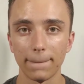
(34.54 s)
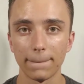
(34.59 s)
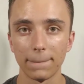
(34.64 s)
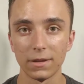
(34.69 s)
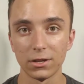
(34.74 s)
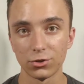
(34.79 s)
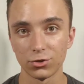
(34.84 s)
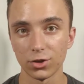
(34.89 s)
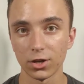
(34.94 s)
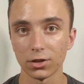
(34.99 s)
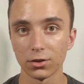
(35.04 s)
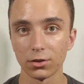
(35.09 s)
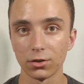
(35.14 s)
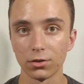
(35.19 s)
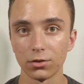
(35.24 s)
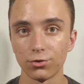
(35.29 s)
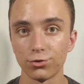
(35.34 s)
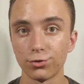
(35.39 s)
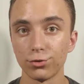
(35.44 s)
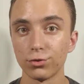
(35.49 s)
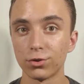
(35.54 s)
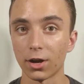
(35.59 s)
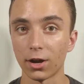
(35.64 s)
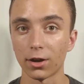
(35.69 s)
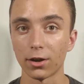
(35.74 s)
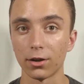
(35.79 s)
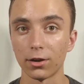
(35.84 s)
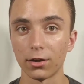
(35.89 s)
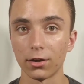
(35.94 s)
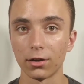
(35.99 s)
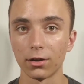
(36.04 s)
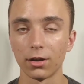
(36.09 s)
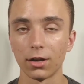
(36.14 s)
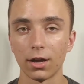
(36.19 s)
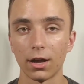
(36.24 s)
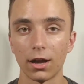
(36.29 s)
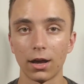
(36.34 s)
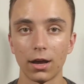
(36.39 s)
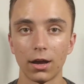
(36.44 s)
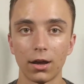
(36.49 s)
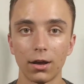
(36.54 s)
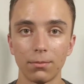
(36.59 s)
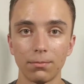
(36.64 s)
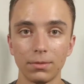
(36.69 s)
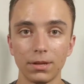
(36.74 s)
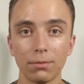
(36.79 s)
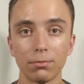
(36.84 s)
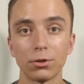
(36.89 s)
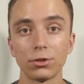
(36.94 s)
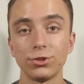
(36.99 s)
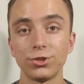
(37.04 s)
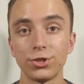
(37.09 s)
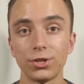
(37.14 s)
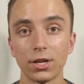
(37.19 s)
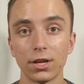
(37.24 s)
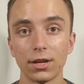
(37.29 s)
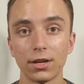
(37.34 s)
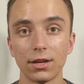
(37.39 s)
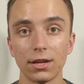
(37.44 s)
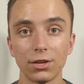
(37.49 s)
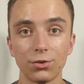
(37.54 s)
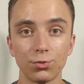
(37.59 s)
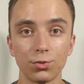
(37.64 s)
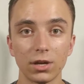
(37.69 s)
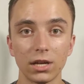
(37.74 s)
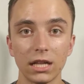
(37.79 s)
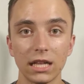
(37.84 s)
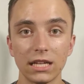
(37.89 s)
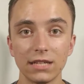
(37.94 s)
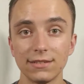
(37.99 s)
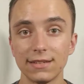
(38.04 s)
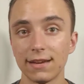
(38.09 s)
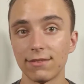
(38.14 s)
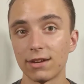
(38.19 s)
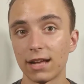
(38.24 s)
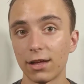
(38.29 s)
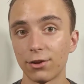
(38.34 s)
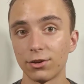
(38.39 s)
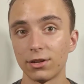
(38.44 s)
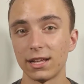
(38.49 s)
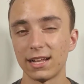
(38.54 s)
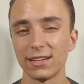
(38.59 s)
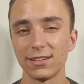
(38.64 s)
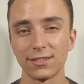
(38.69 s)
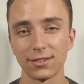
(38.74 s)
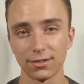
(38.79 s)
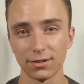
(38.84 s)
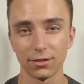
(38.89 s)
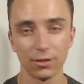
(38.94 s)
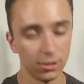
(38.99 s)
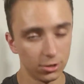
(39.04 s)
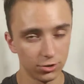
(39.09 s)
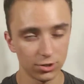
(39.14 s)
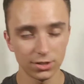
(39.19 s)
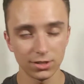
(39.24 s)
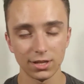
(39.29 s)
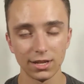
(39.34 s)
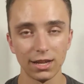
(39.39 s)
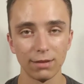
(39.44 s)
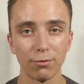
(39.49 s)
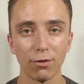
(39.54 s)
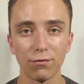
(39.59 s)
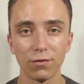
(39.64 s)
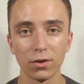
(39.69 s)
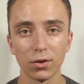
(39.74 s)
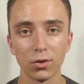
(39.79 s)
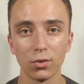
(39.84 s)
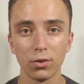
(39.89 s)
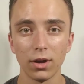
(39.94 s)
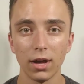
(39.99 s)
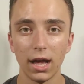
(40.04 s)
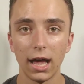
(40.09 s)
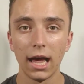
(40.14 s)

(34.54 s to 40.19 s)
instructors, Drew Tucker, Tim Kuchta, as well as David Alvarez, just to name a few,